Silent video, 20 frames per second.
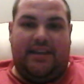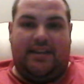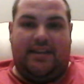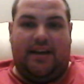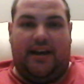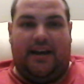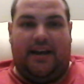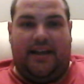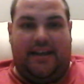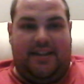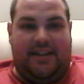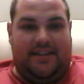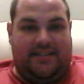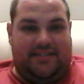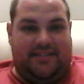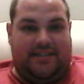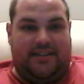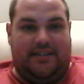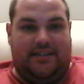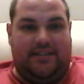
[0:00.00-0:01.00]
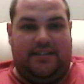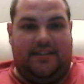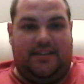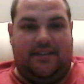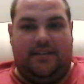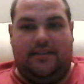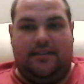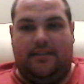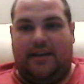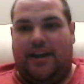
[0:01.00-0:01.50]
Because
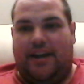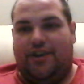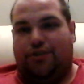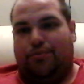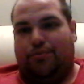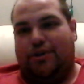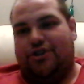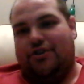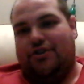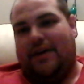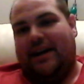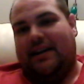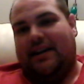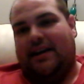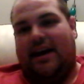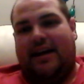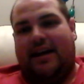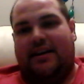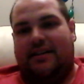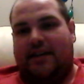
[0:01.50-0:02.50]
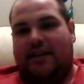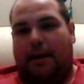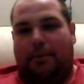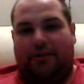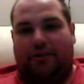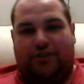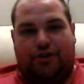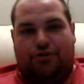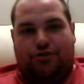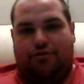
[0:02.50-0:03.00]
I just wish you hadn't gotten
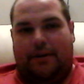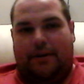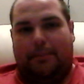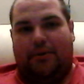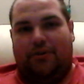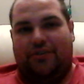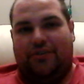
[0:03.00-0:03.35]
doubles and